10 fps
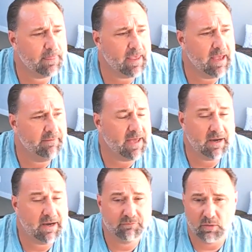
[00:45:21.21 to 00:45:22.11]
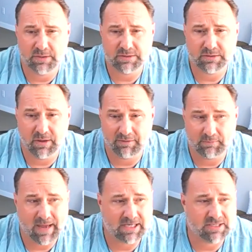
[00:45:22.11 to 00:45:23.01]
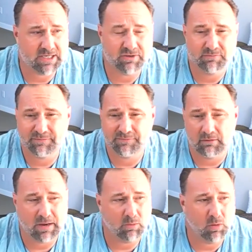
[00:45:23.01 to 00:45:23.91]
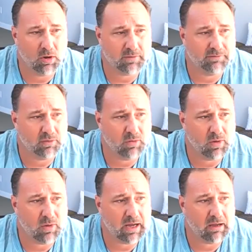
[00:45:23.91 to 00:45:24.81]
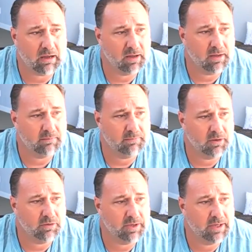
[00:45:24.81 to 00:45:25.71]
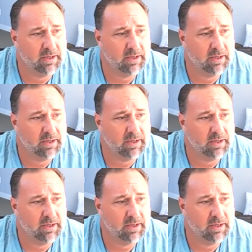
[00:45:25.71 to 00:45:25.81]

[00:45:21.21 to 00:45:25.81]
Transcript: and then, of course, you'll have a badge next. You've been following my work for a while. Um, I'll know you.